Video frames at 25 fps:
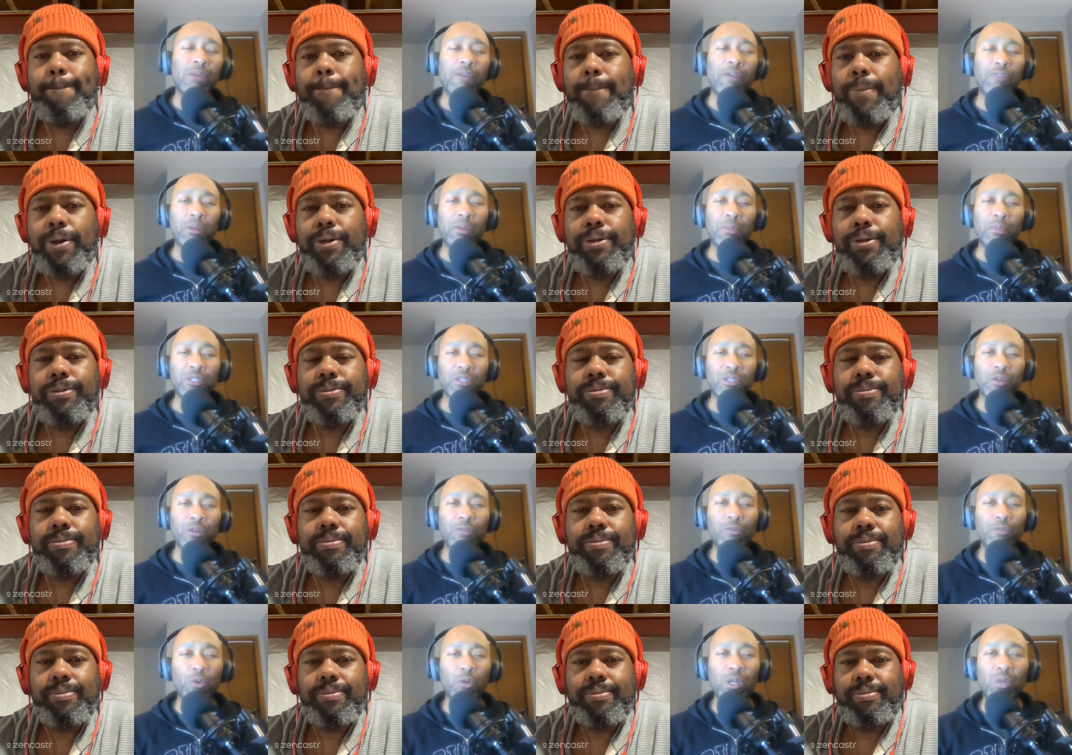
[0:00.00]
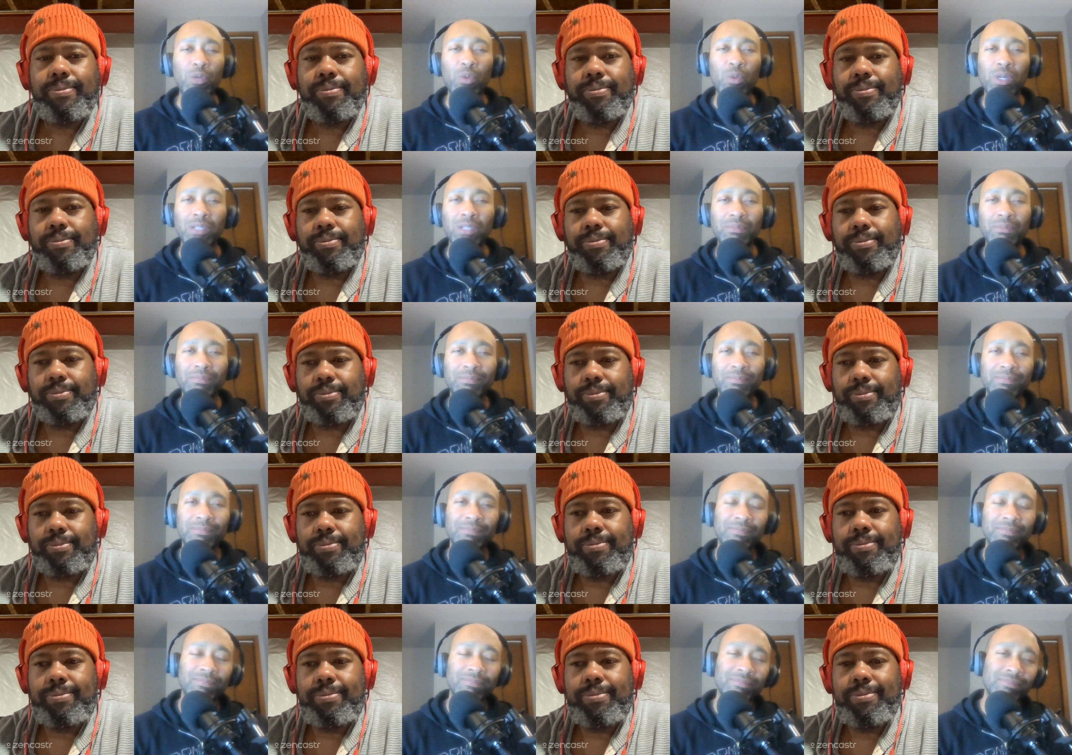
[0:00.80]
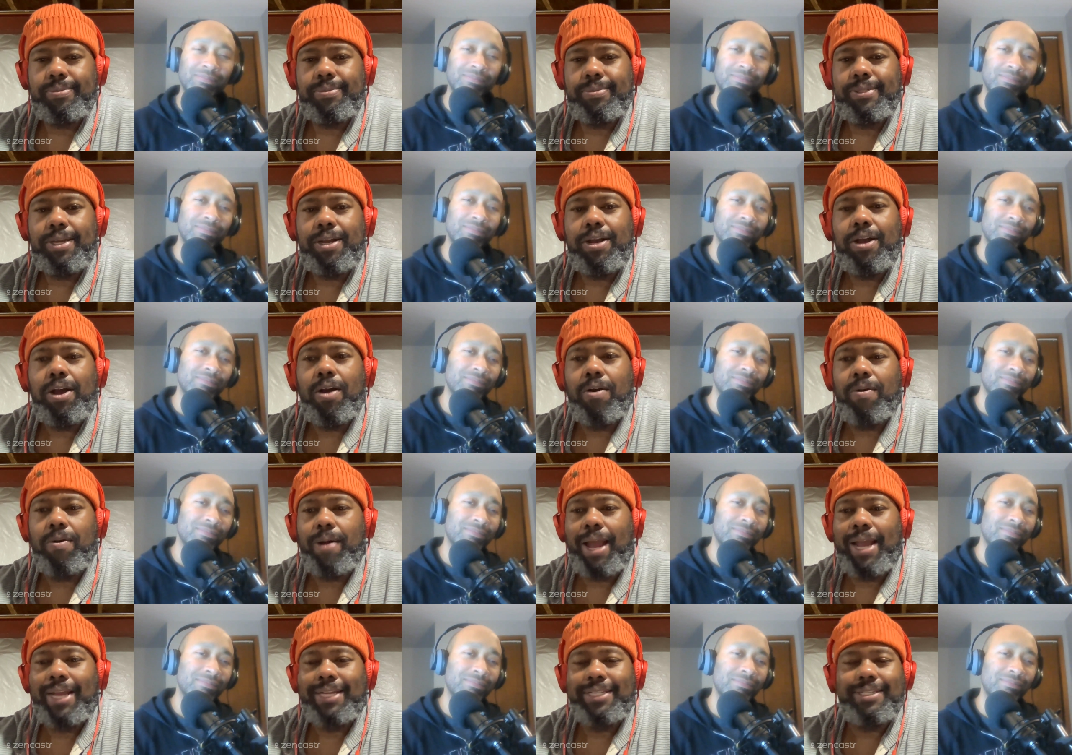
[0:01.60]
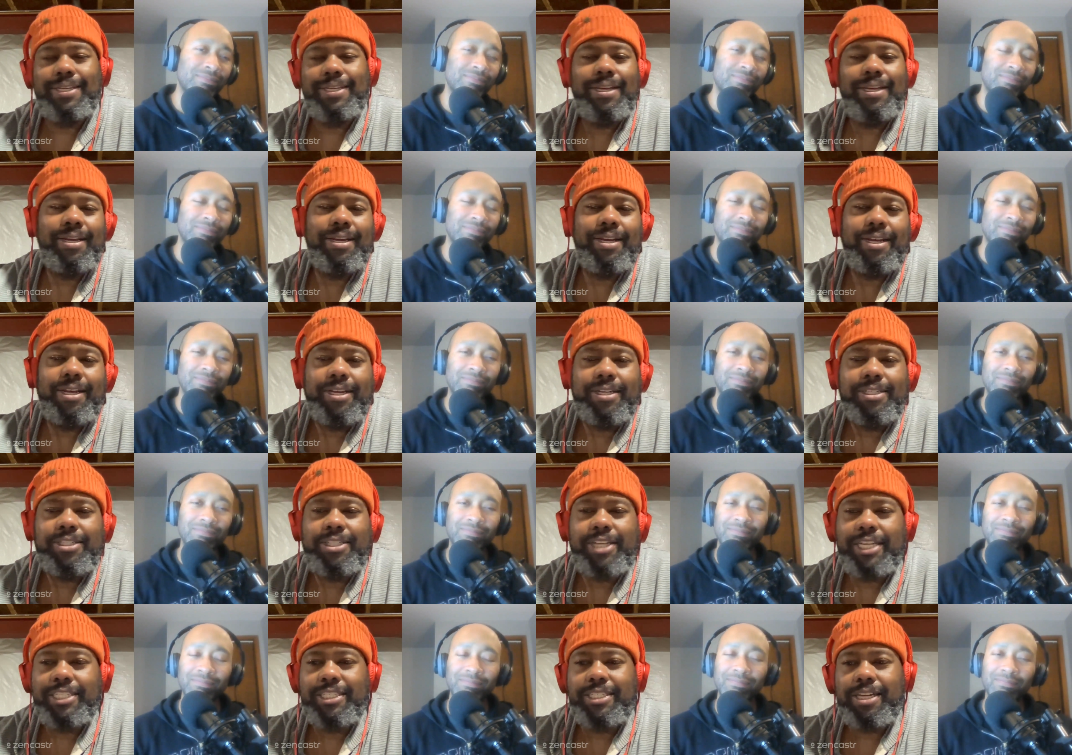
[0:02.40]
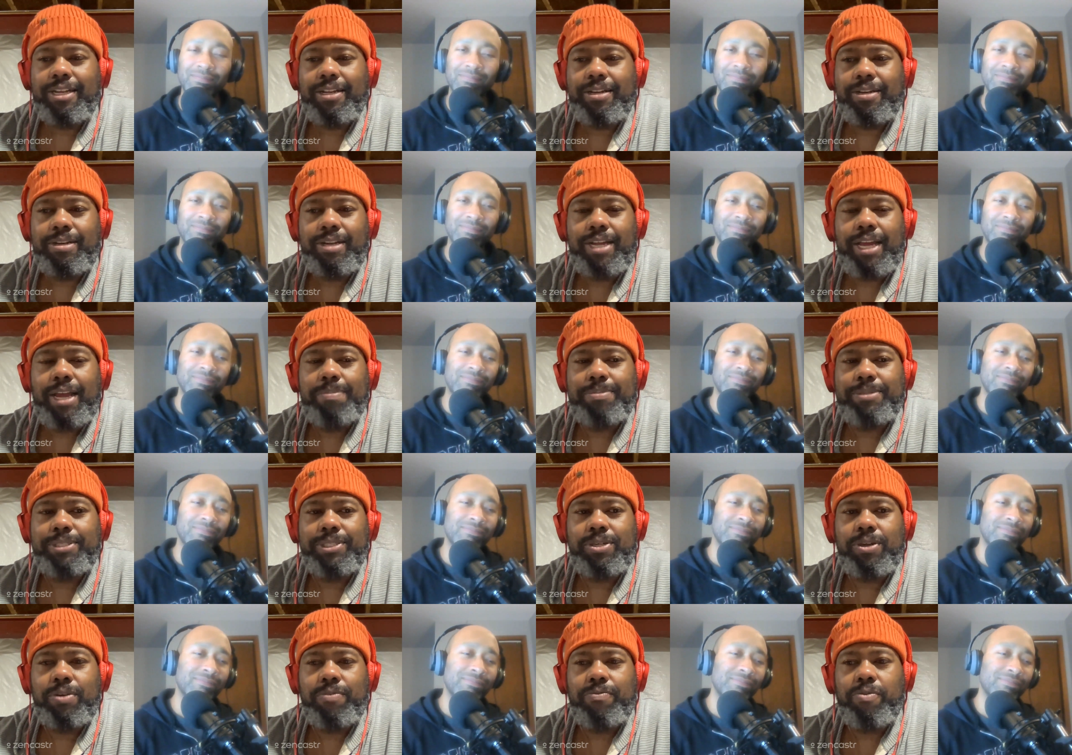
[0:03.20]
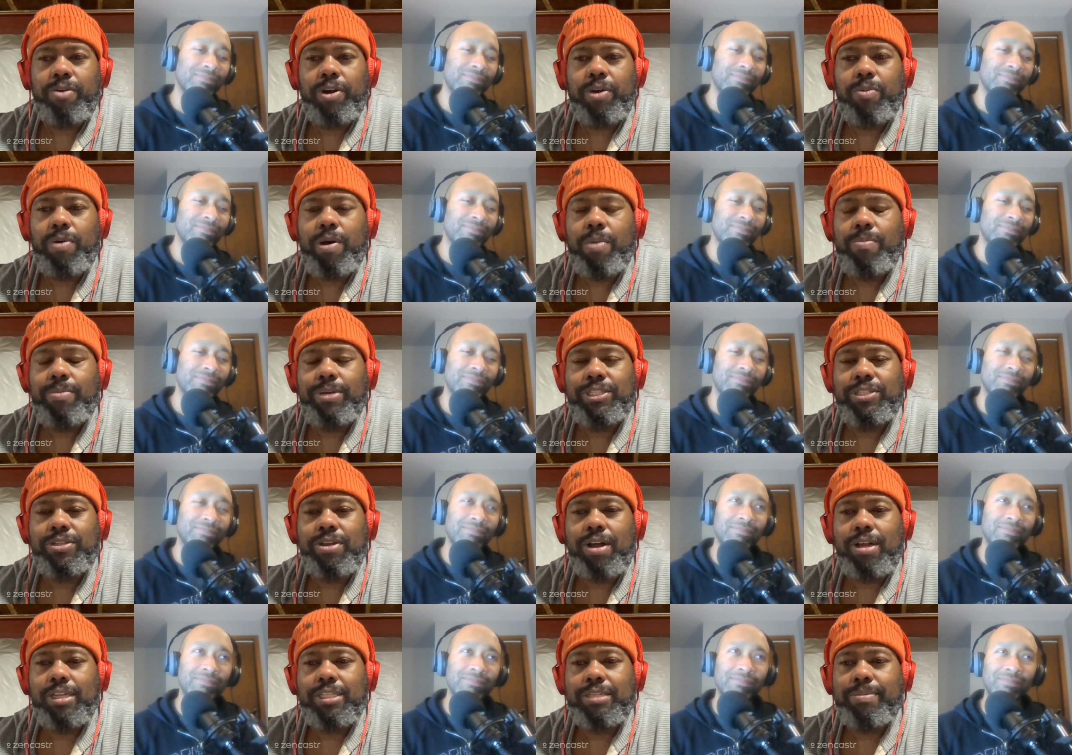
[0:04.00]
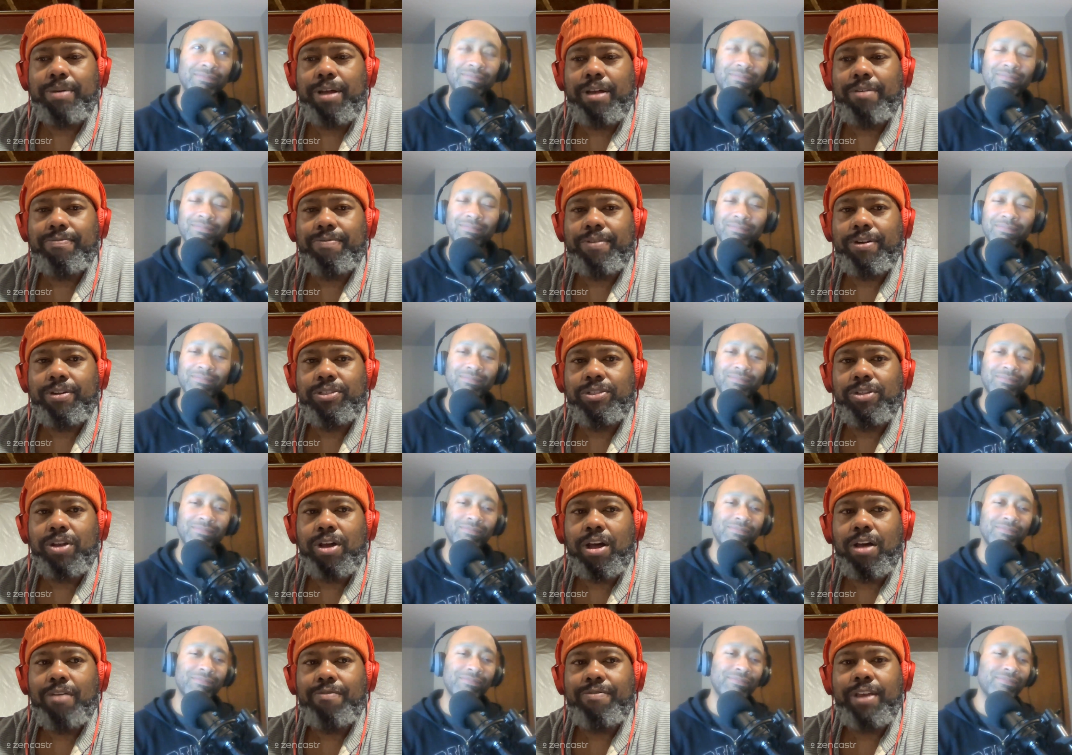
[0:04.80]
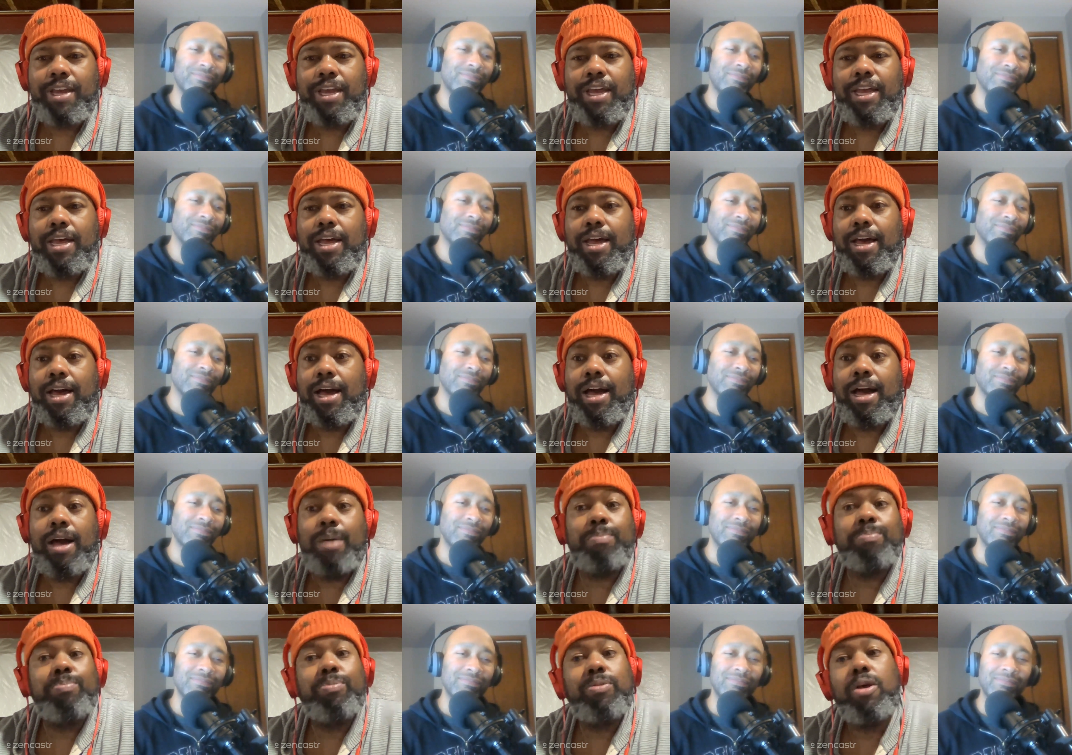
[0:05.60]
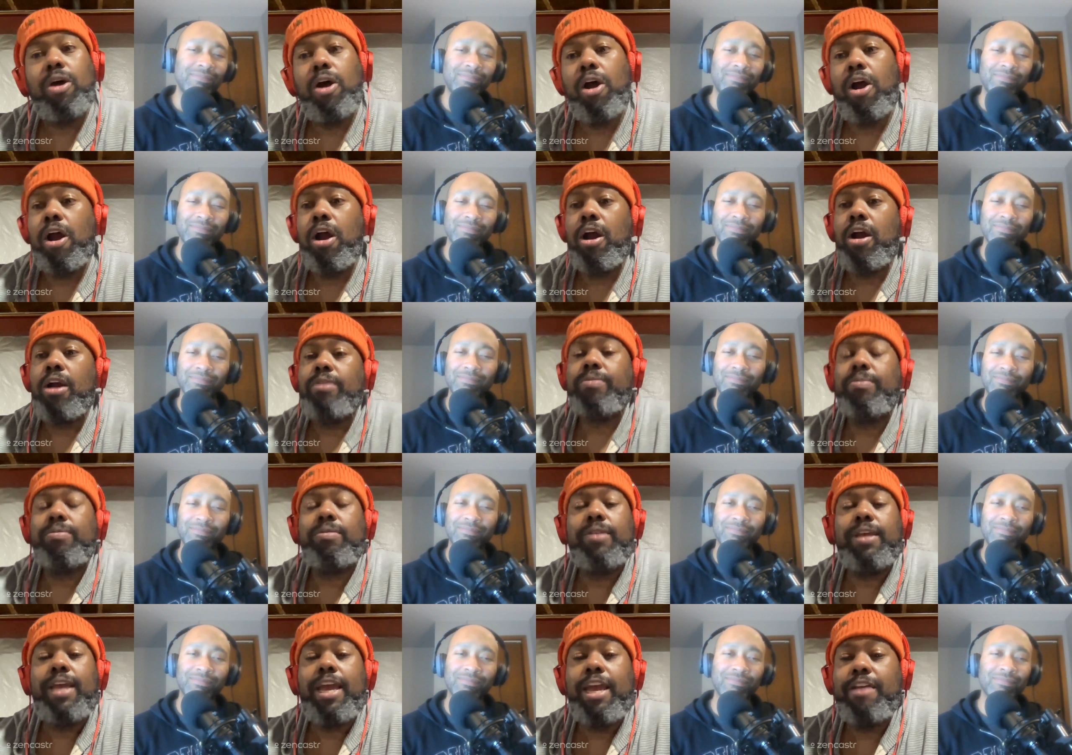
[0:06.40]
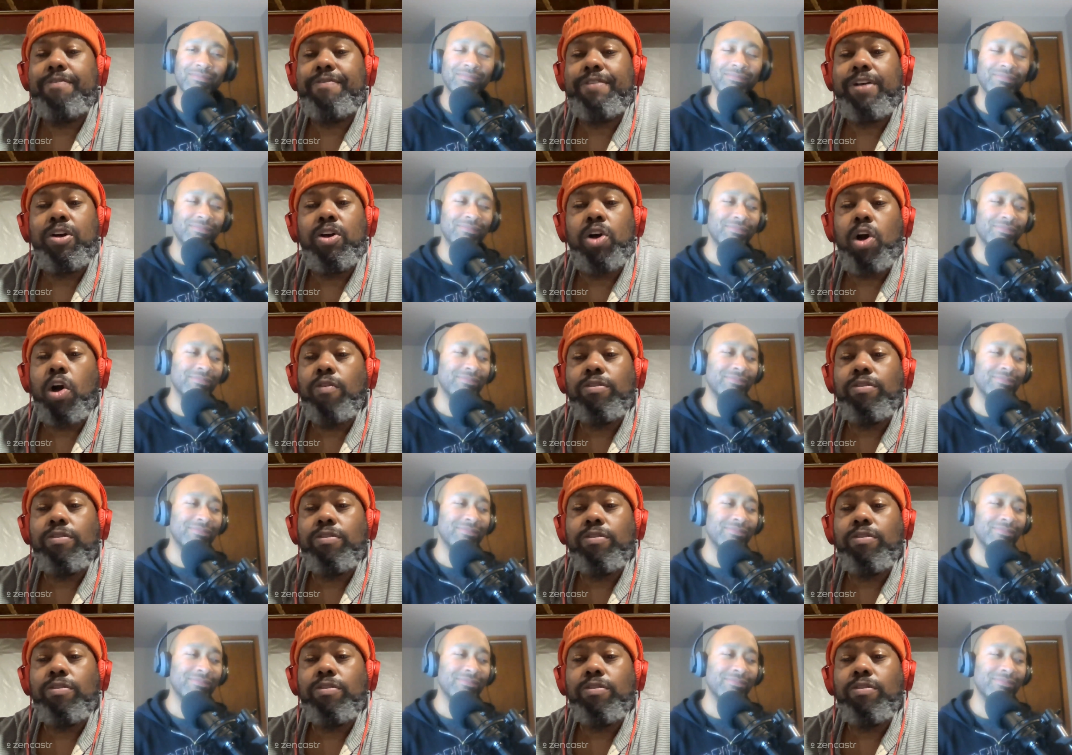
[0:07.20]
Speaker 1: about for episode 41.
Speaker 2: All right. Jason, in episode 41, we talked about first off, um, are NFL